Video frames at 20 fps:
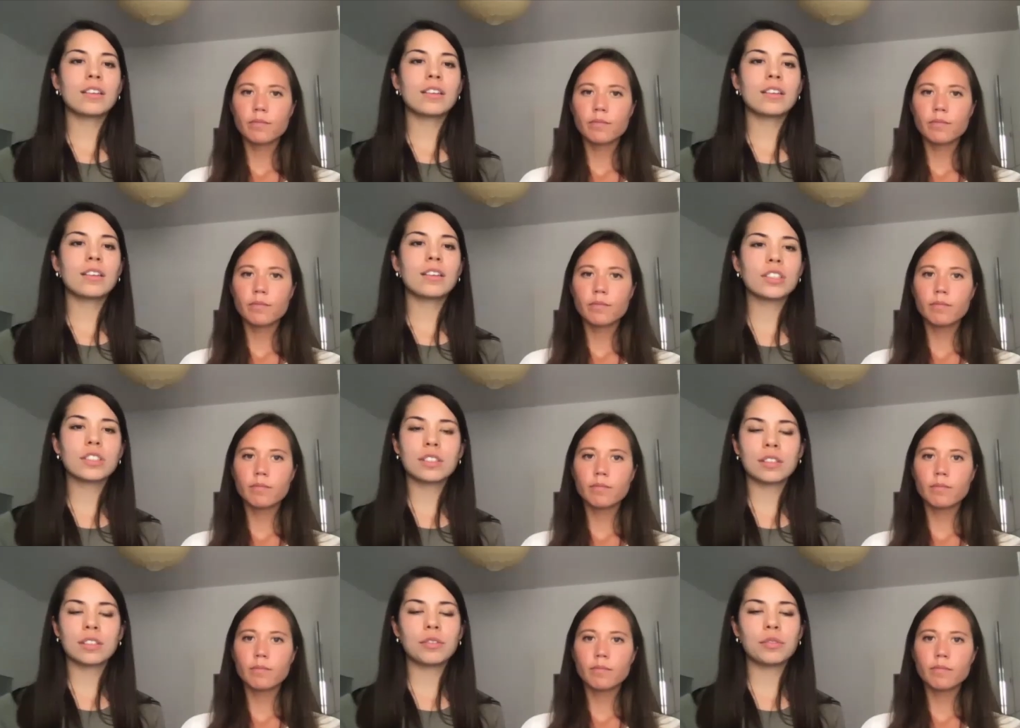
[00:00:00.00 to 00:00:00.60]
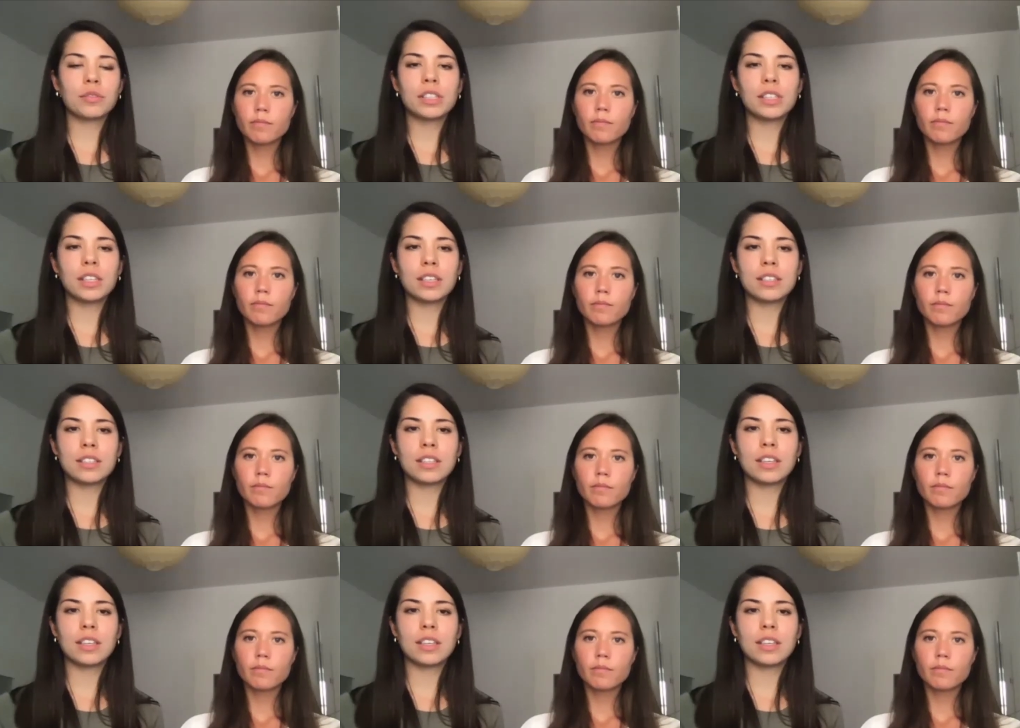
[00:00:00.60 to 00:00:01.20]
Speaker 1: first, a really easy
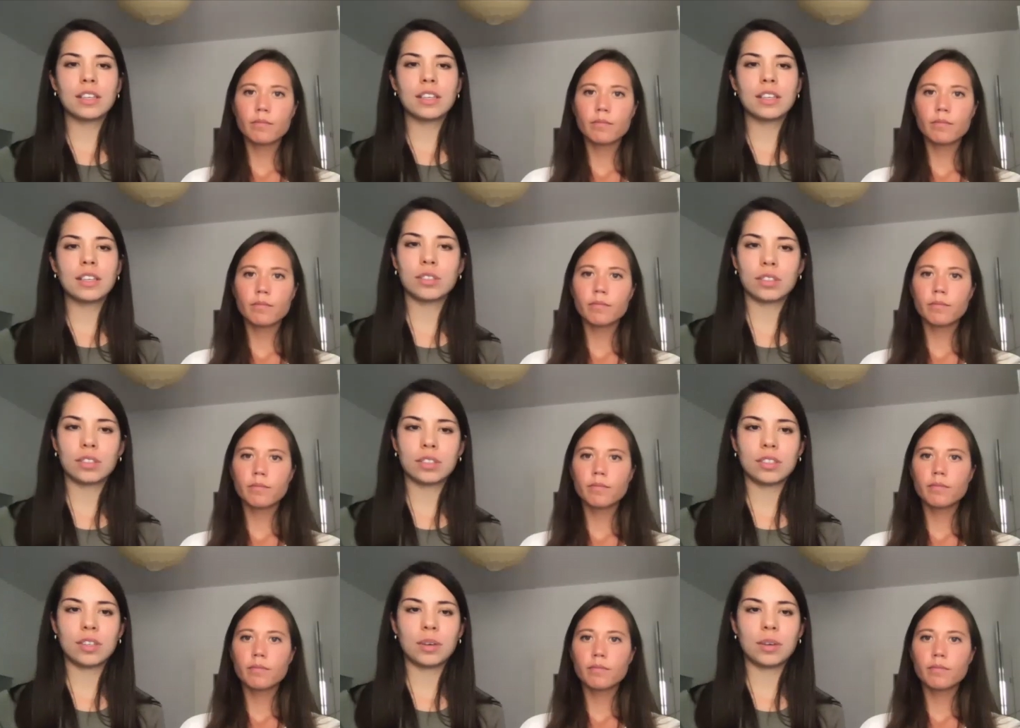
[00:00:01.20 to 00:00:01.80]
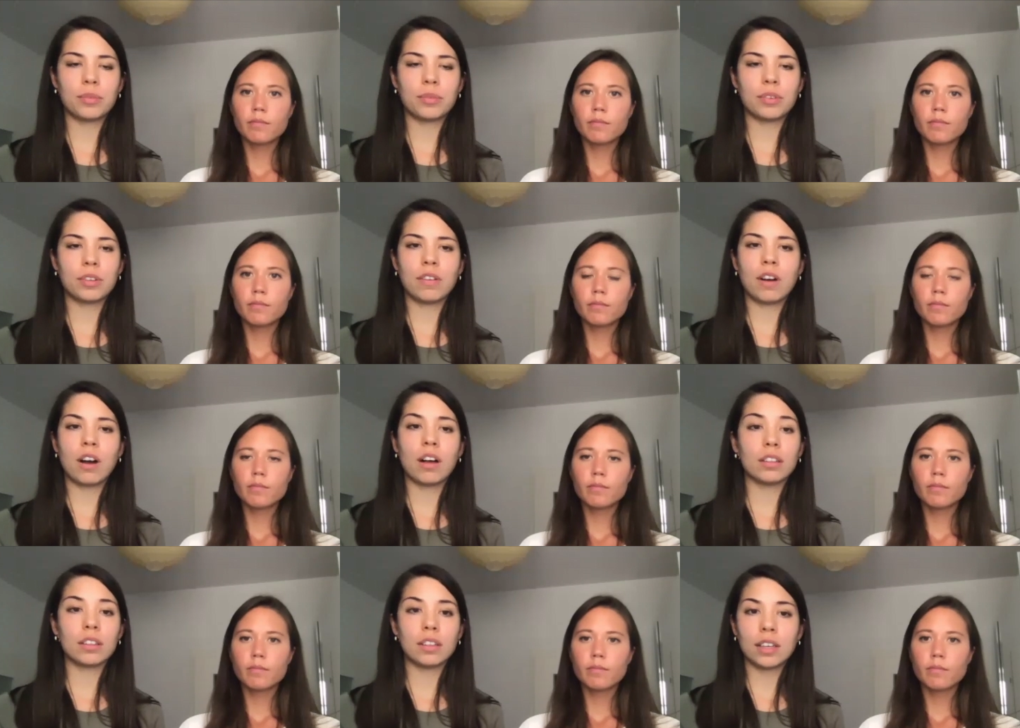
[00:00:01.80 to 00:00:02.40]
example is just number of
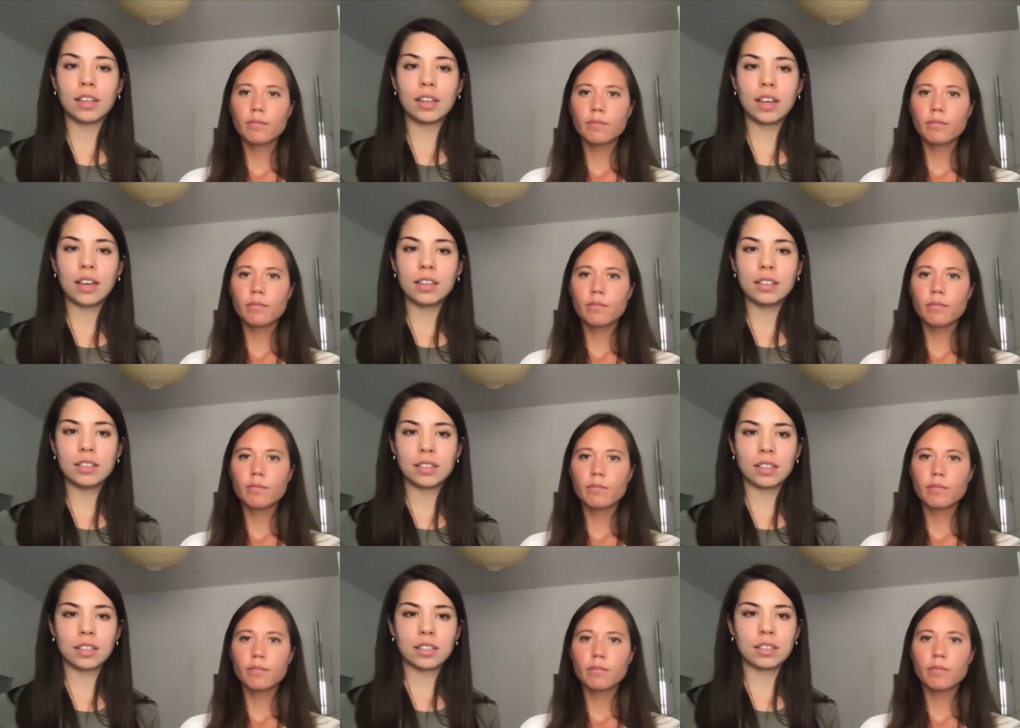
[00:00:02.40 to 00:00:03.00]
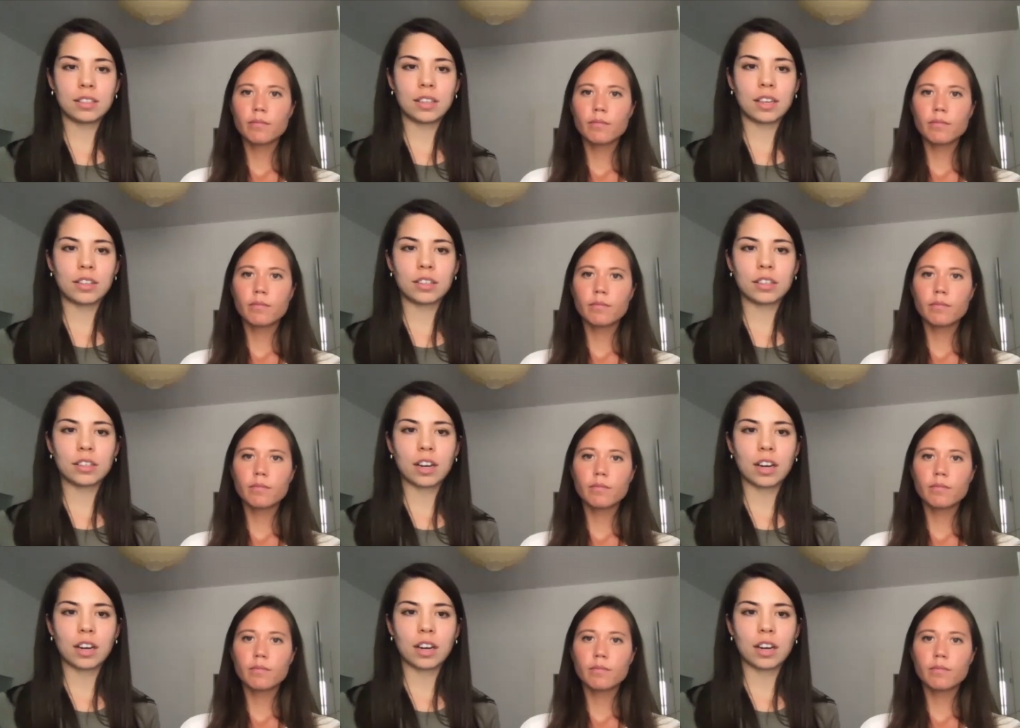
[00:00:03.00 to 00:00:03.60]
holiday days in a standard
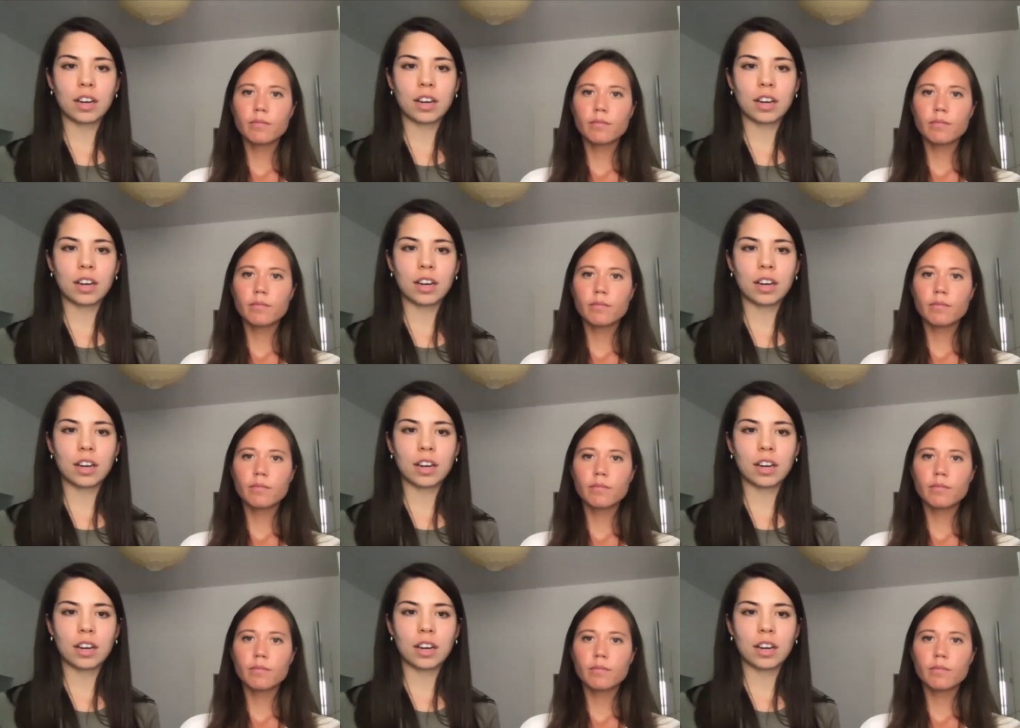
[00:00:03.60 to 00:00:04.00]
contract.